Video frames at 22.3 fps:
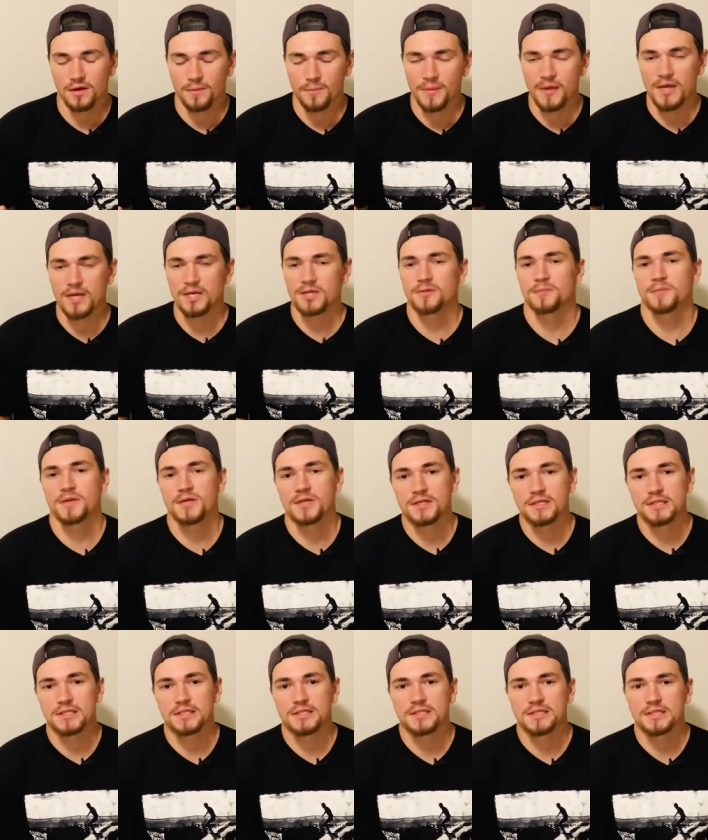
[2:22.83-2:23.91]
baked
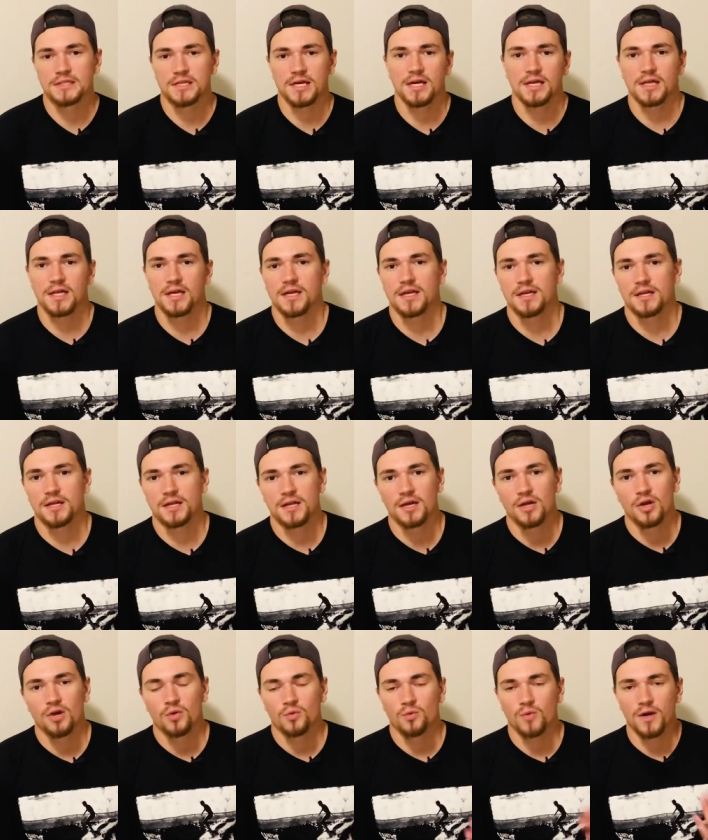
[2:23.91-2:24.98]
beans and then
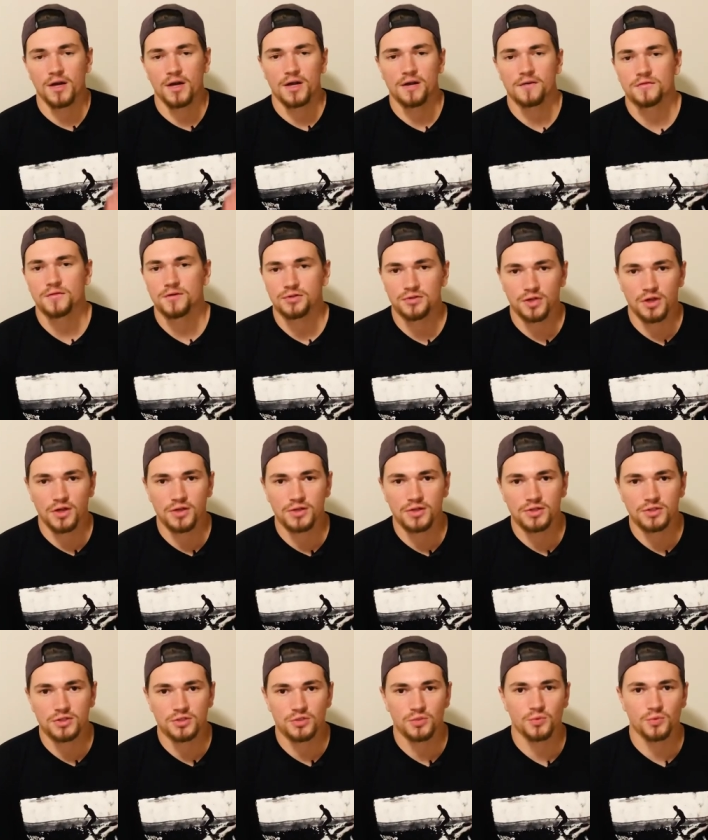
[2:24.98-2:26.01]
right after lunch,